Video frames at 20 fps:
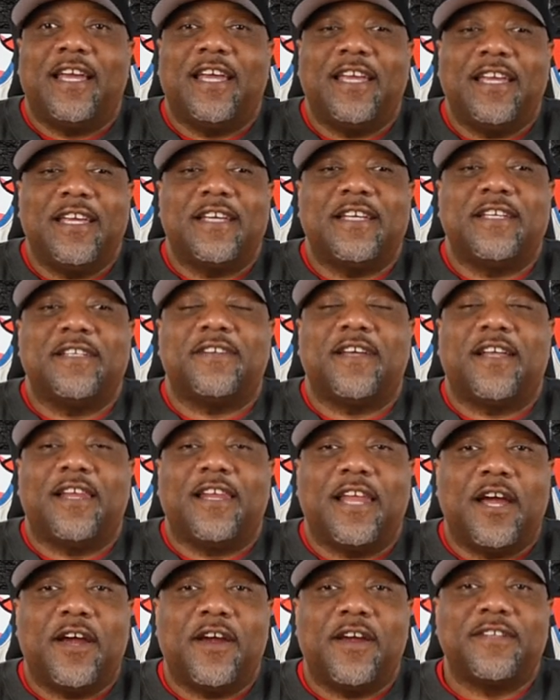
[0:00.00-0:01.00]
He is
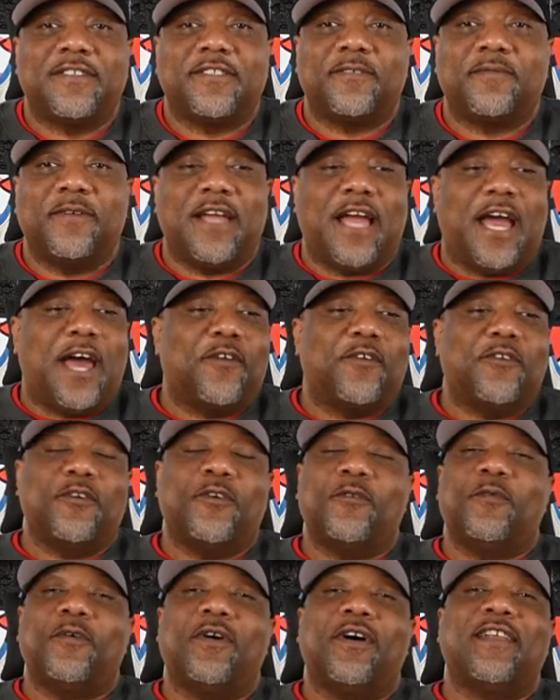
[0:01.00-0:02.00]
hilarious to me. I don't
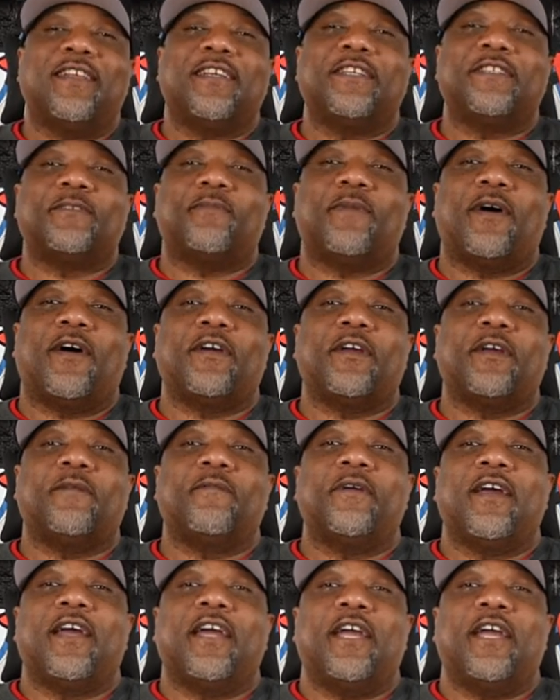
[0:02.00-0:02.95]
know what it is about him.